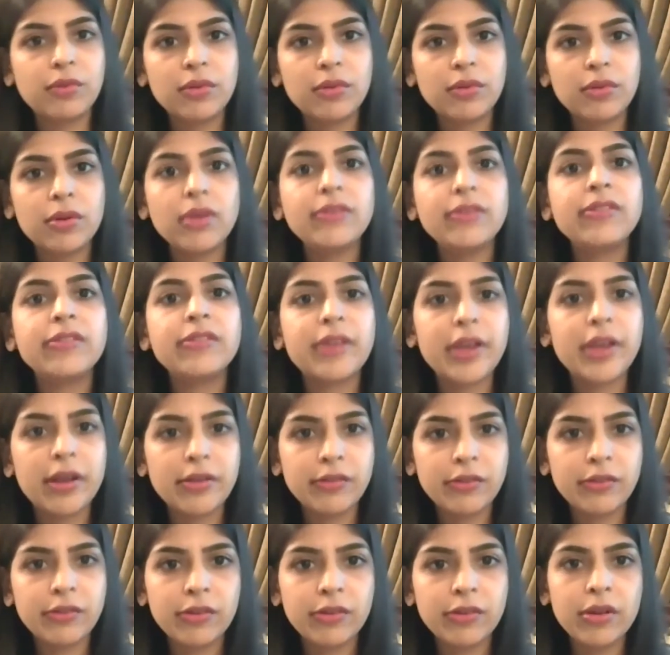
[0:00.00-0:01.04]

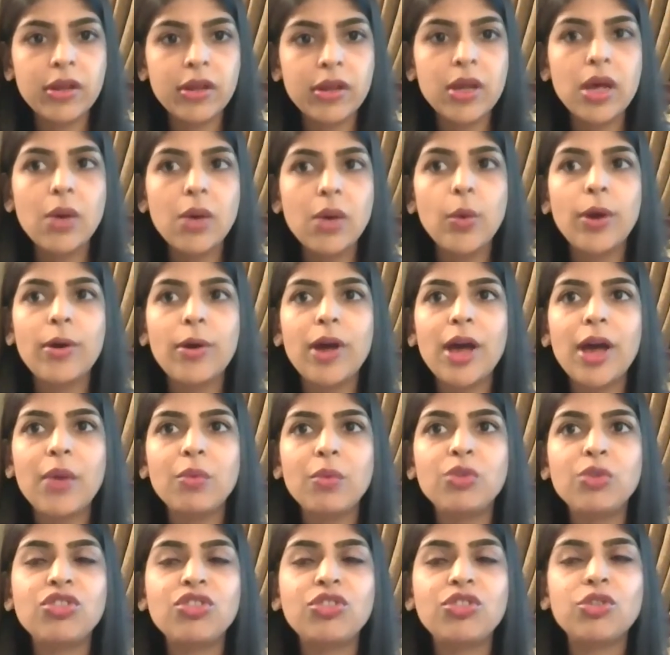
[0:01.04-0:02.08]
state where I
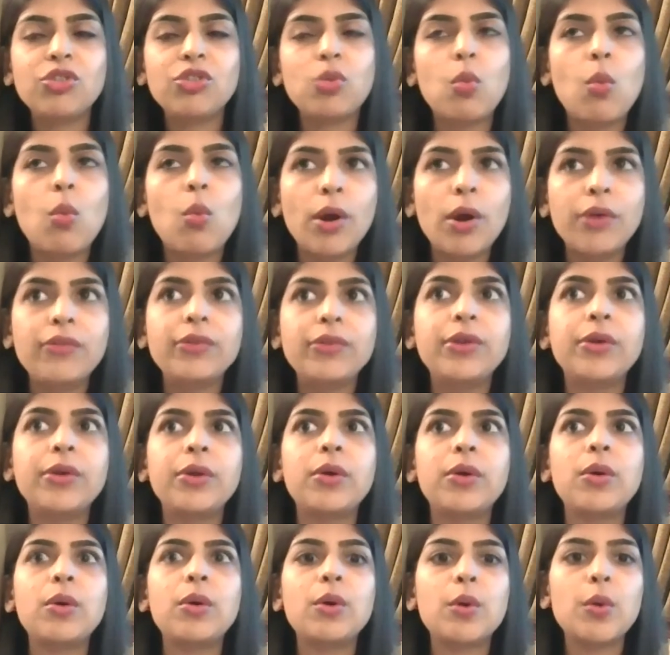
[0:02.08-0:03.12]
would just want
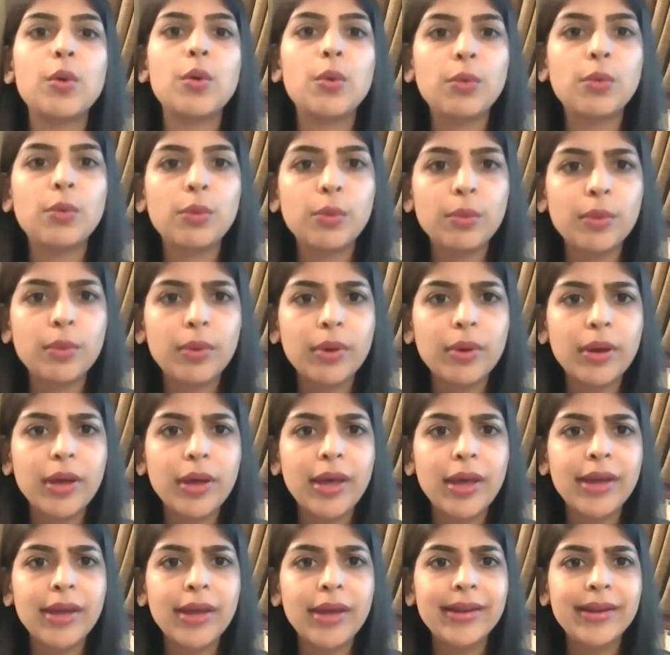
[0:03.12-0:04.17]
to, go
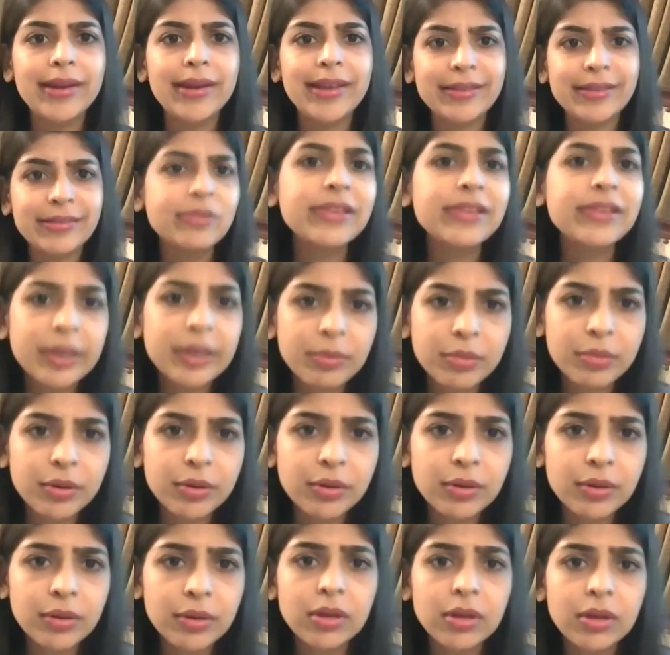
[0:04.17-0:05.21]
and get some
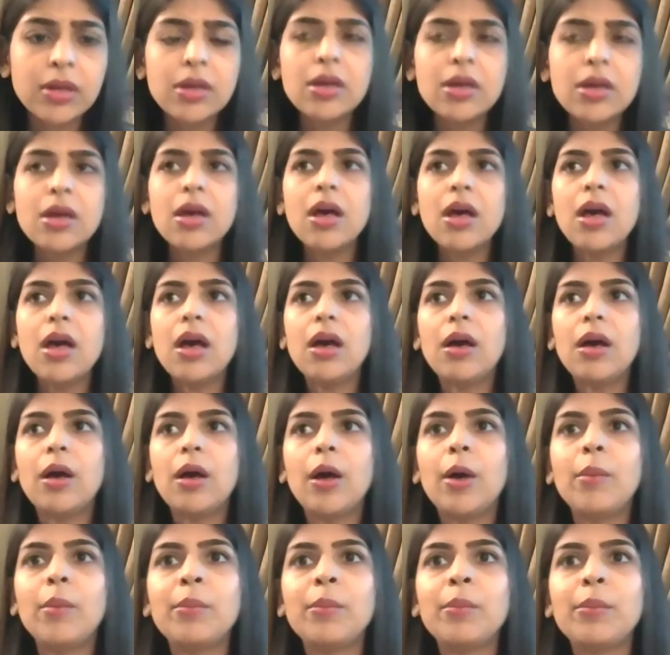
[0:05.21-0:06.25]
sleep.
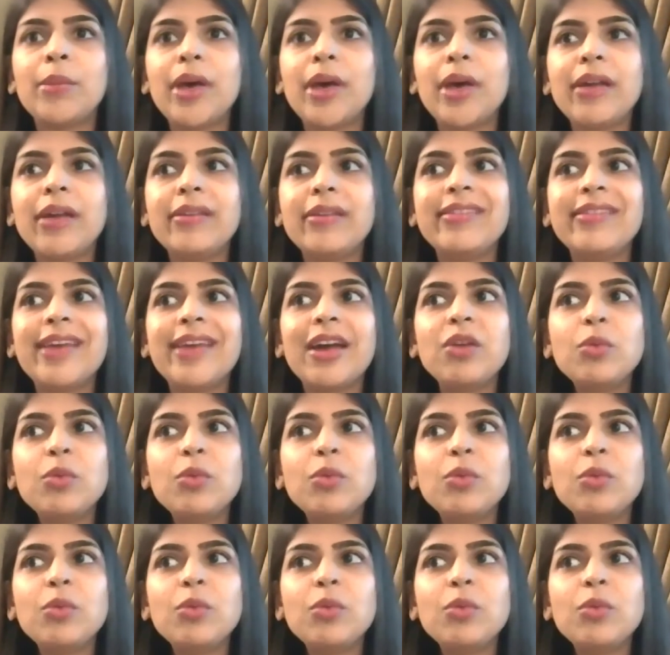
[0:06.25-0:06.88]
And that